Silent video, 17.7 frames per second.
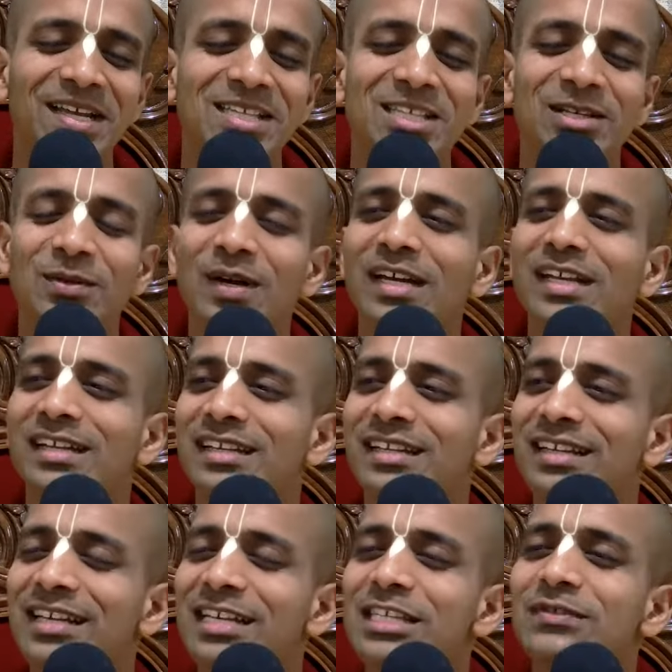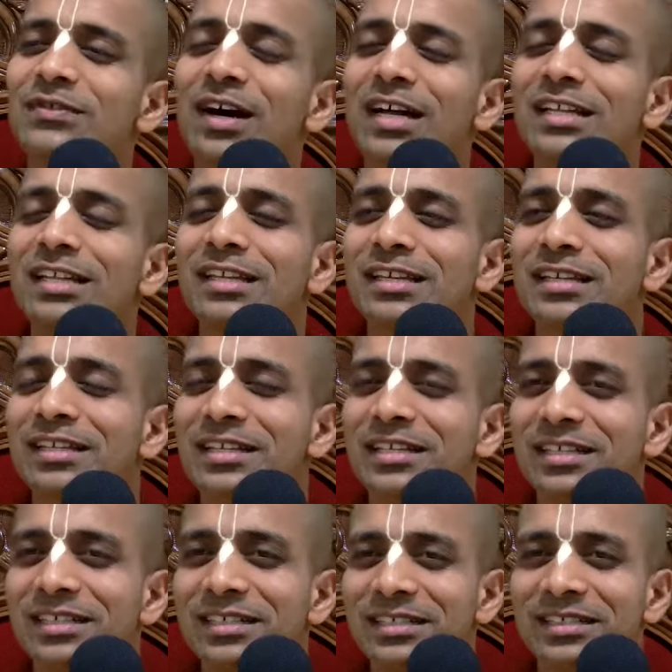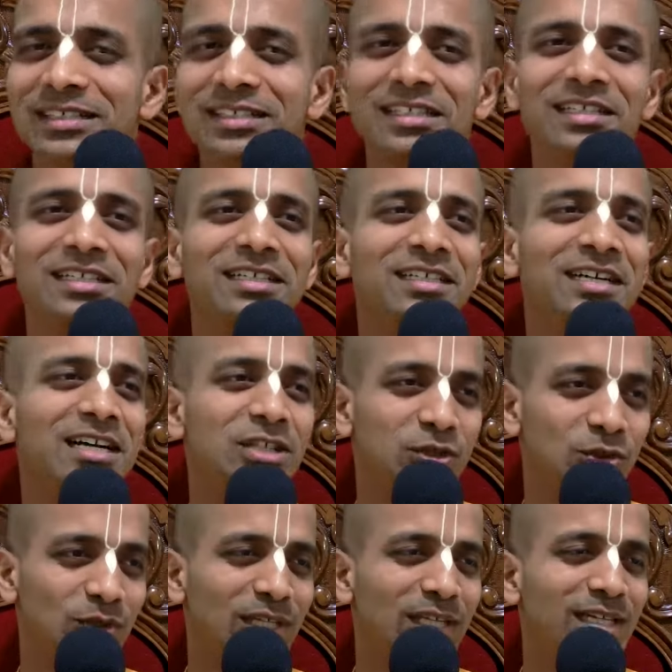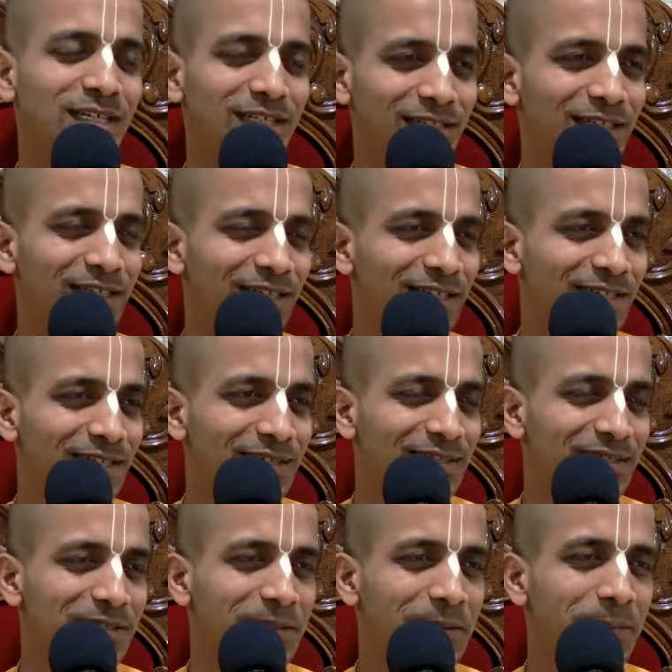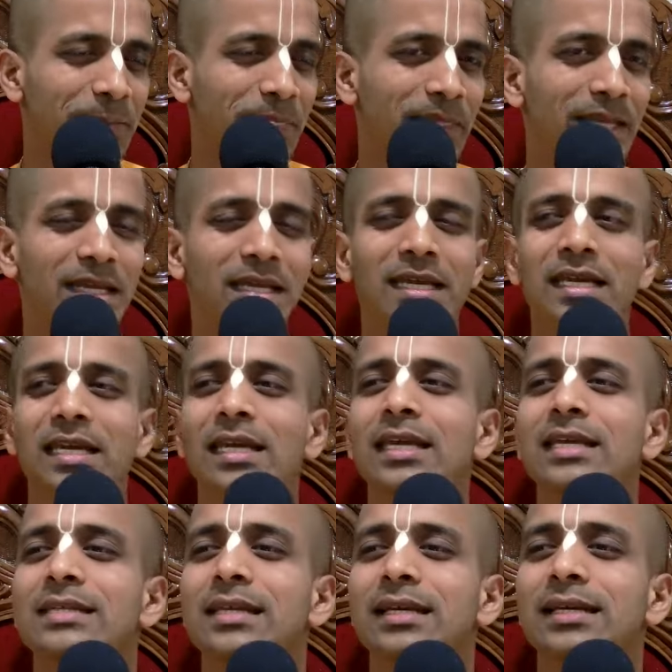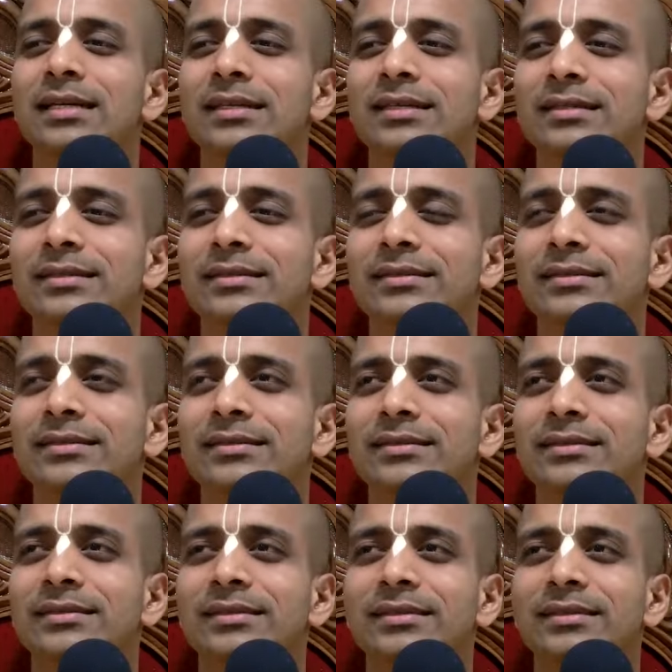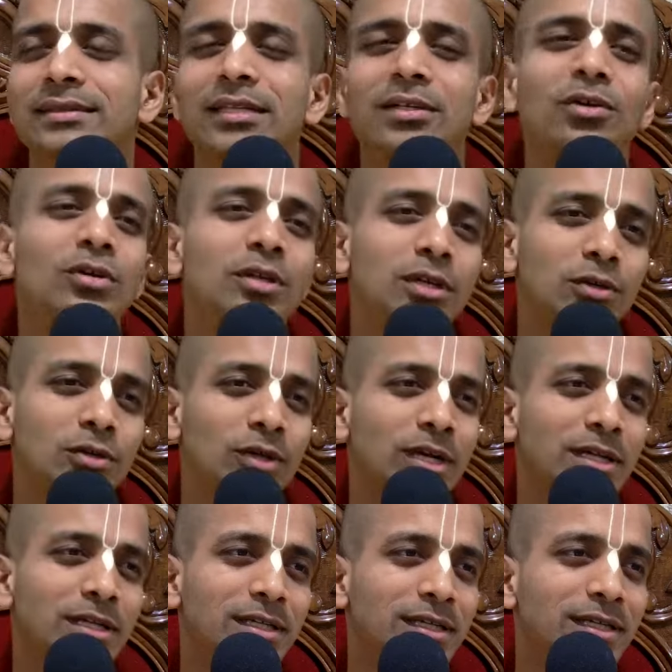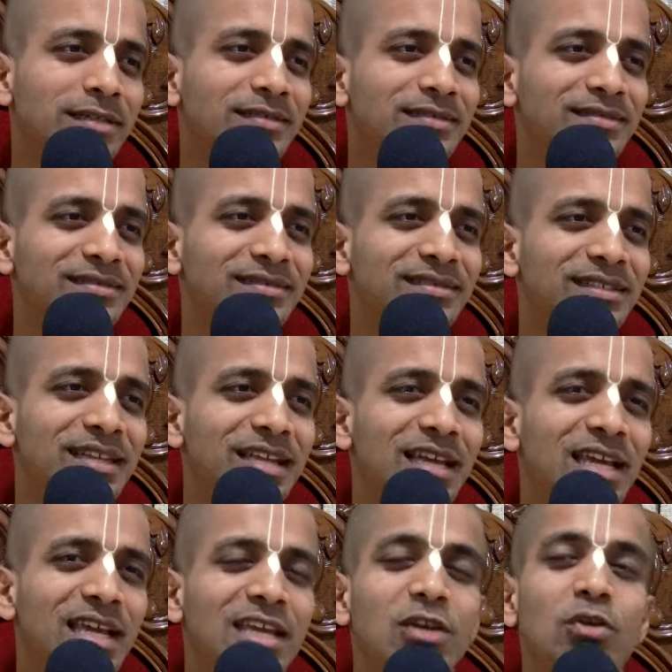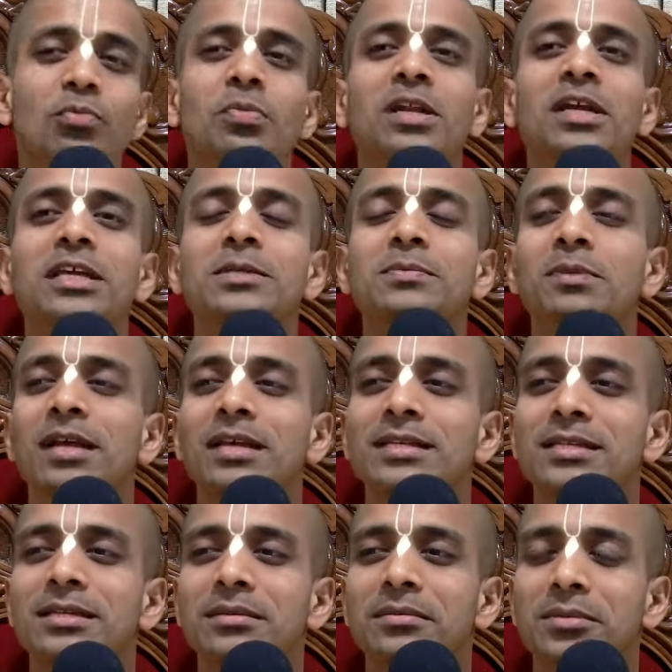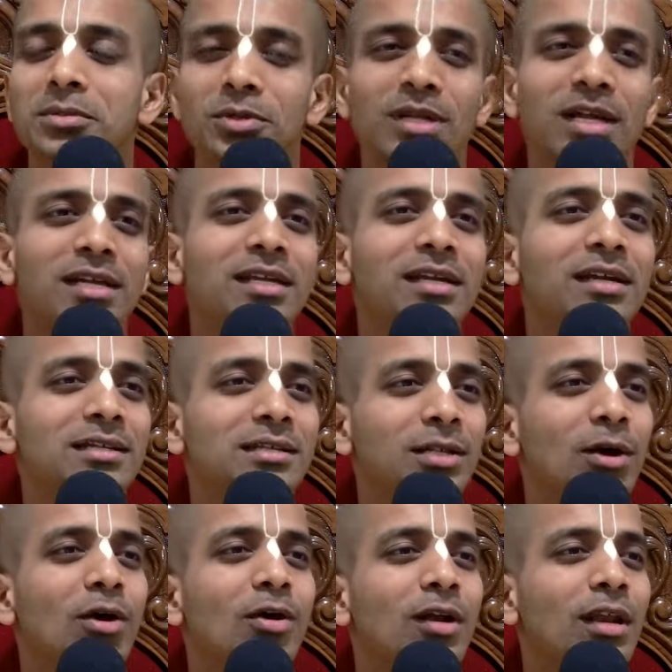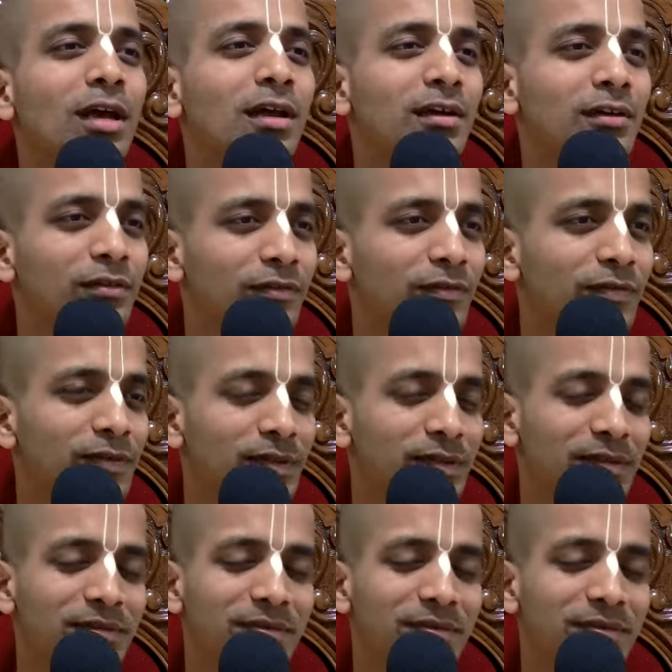So when his father, Achyuta, heard this, he said that, oh Thakurani, you please bless him so that he gets long life